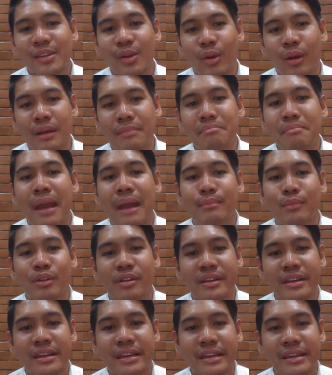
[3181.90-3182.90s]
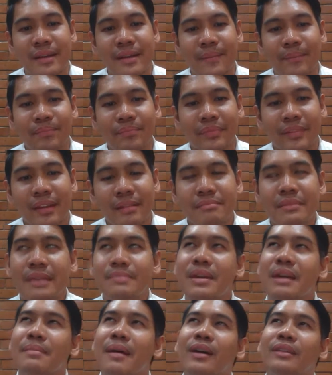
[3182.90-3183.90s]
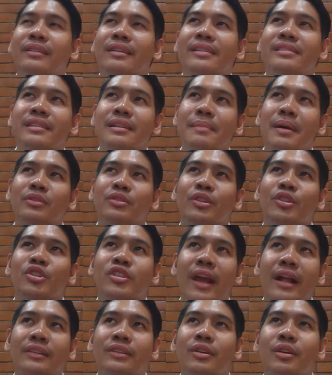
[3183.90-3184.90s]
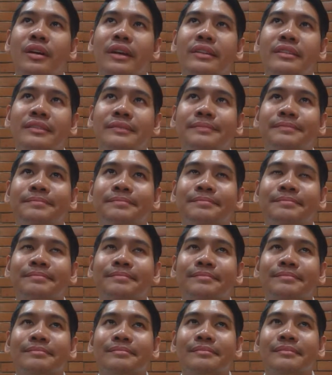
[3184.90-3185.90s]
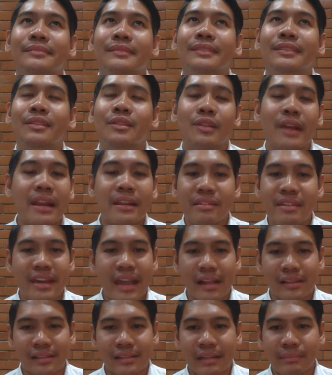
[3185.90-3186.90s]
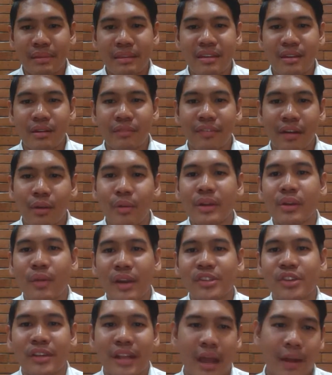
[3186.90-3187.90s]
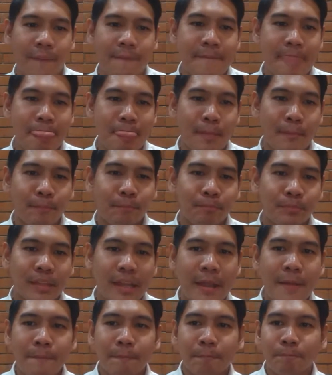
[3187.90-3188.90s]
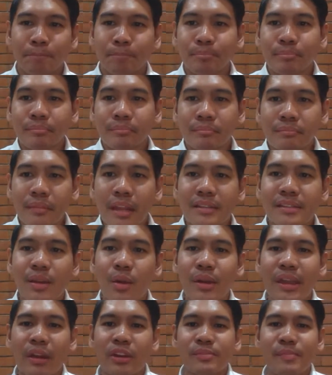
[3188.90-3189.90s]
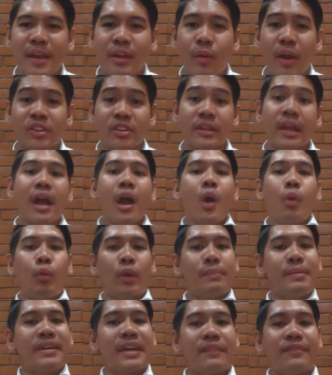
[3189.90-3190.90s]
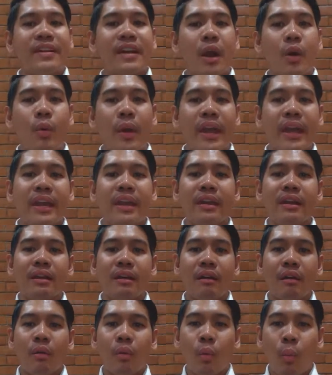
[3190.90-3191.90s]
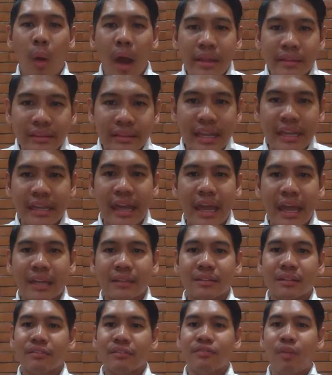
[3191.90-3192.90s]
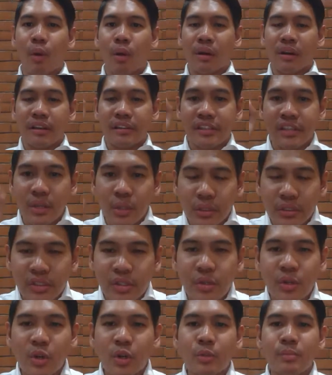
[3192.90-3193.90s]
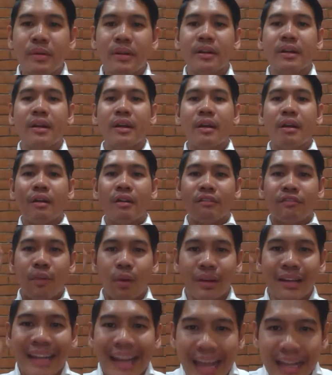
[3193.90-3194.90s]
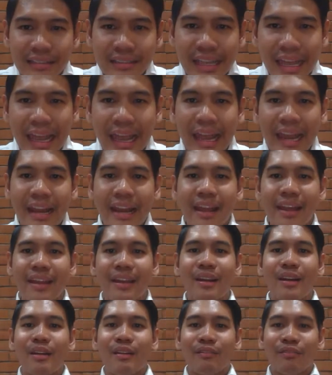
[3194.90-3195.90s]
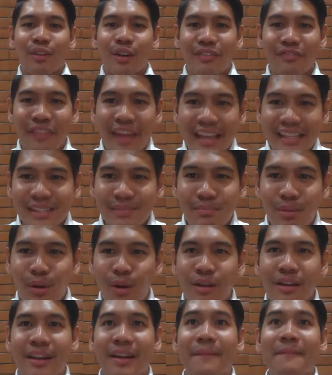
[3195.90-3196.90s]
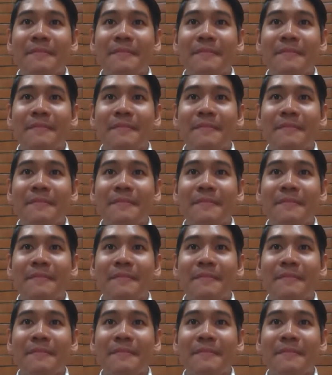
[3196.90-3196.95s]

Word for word: your memory. Maybe about, is it about your childhood or anything else? Let me think of a quick question now. Okay. So here's my question. We'll be giving away one ticket for YouTube, for LinkedIn, for Facebook,